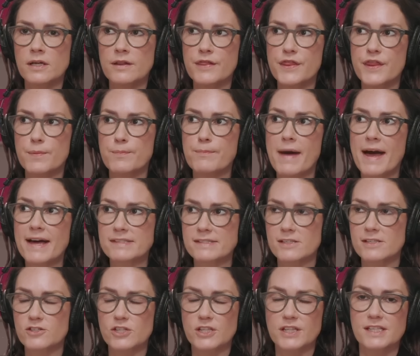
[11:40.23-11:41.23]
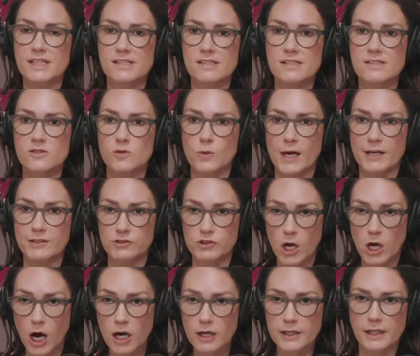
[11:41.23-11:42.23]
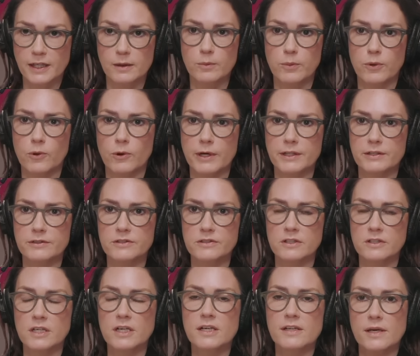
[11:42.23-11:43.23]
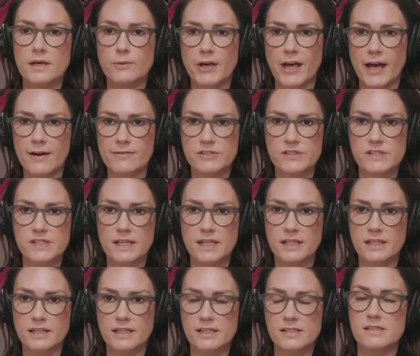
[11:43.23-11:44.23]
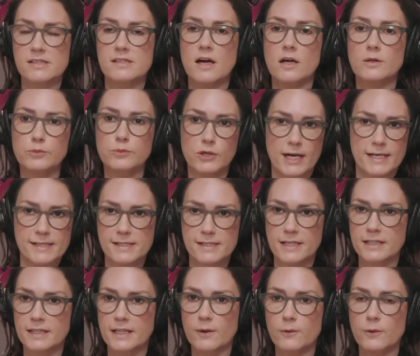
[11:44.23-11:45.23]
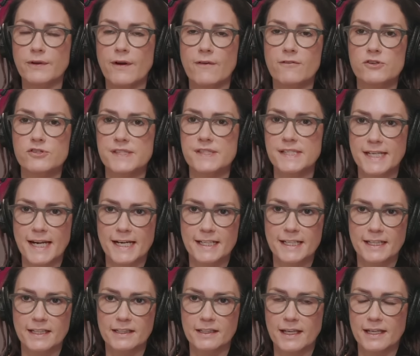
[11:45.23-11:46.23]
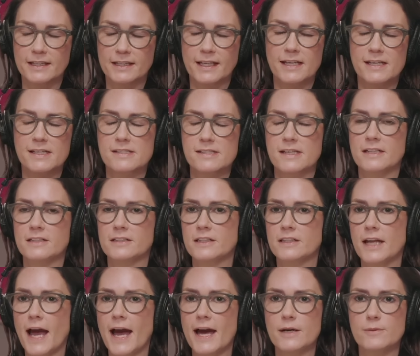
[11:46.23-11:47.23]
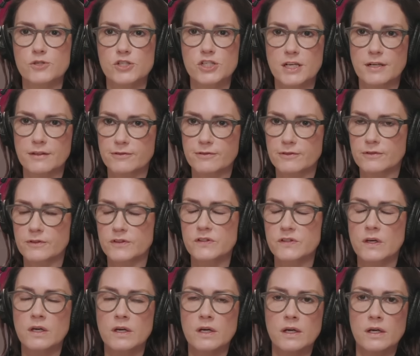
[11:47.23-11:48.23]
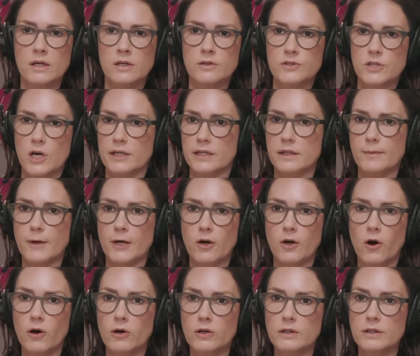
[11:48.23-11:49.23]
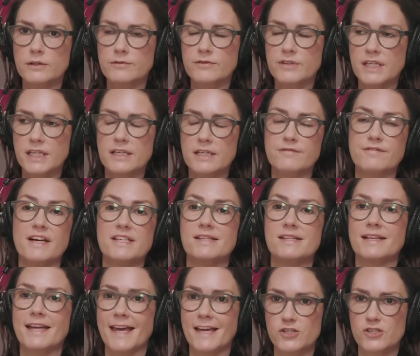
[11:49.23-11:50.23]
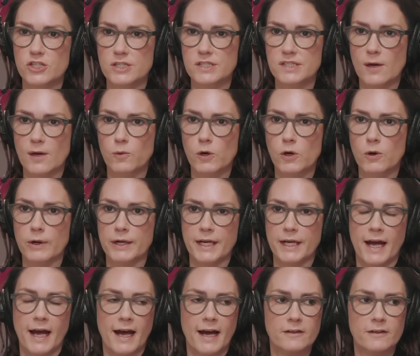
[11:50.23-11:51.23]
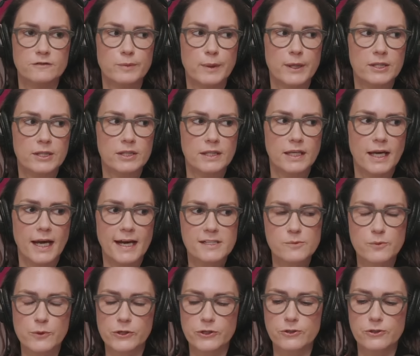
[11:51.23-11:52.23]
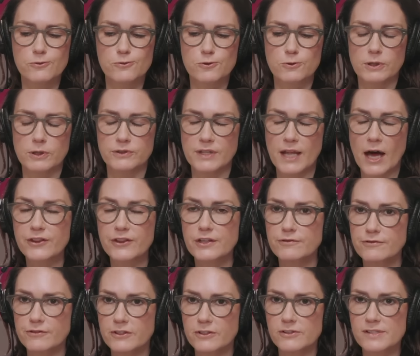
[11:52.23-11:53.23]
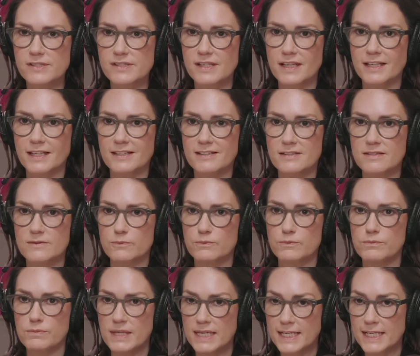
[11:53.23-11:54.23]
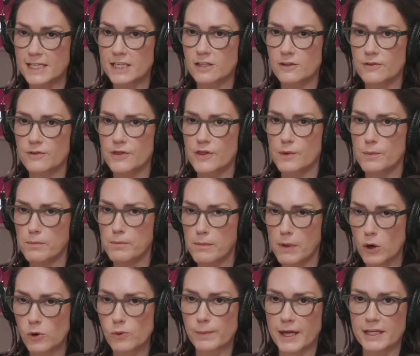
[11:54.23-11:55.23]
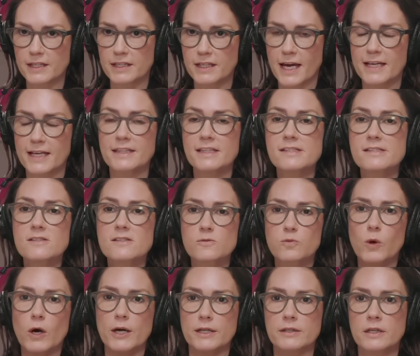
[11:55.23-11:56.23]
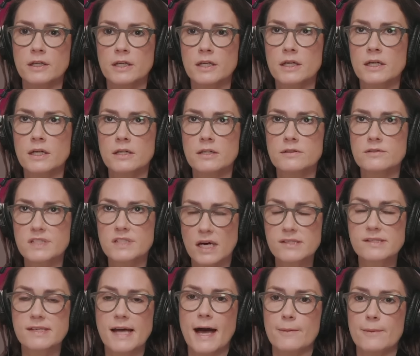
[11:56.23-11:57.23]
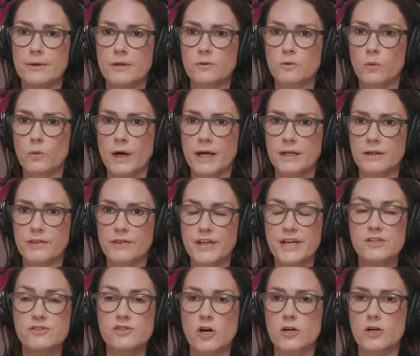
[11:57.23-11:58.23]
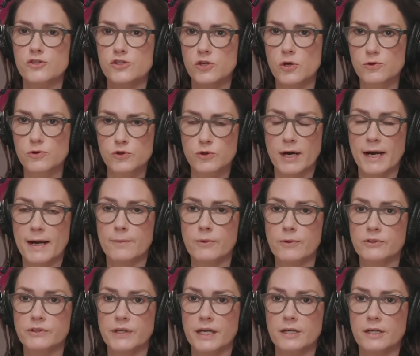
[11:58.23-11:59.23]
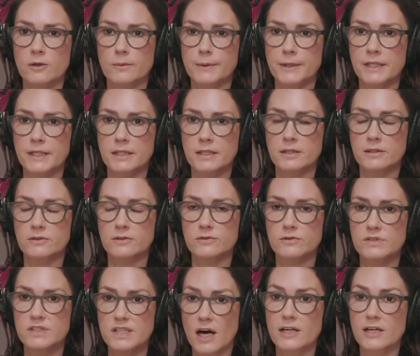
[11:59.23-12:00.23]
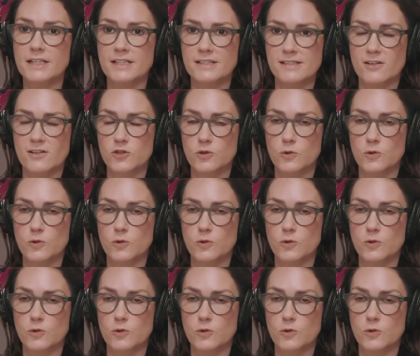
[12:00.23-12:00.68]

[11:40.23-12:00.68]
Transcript: the message that this is the right talking point, that we have to say that this is unprecedented, that we've never seen anything like this. And Adam Schiff is talking about all of the investigations that we're going to have. But as per usual, nothing feels like it's meeting the moment. And this is what does happen when things are so scrambled and are being done in such a